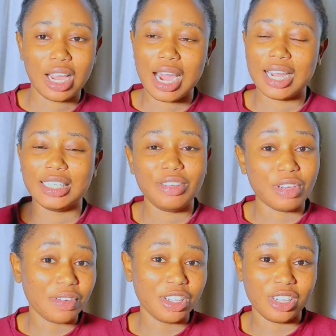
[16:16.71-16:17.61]
And if you
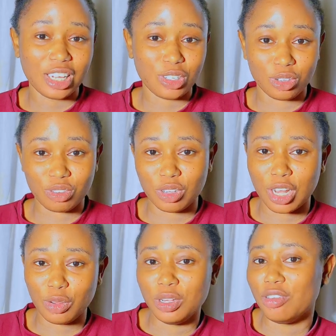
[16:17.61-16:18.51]
have any other sunscreen
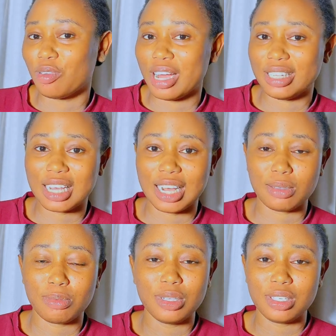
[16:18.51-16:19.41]
that don't leave
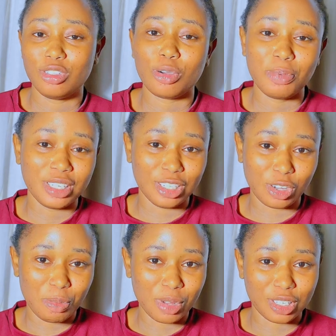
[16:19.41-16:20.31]
whitecast, please drop it in the
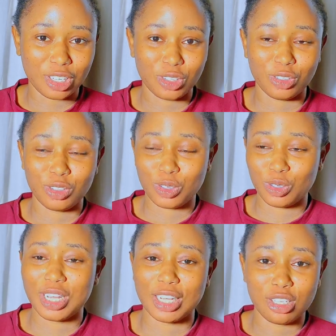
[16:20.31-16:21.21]
comment section so
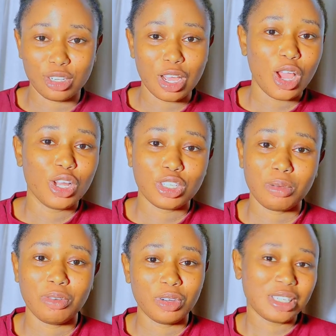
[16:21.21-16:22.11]
that some
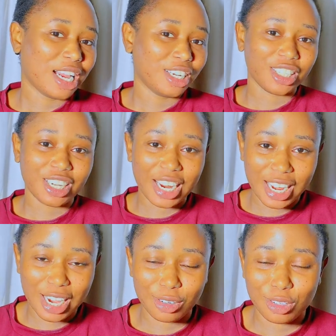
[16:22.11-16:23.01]
of us can try
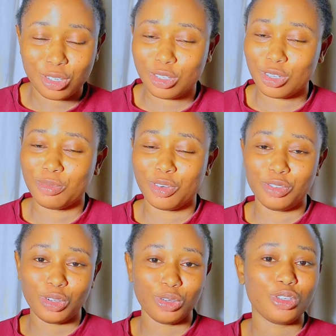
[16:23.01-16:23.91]
out some
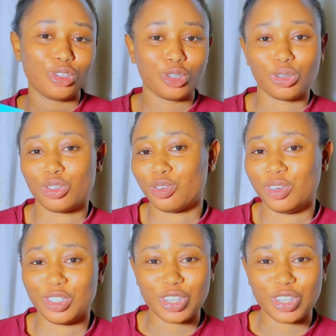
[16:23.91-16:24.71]
of those sunscreens.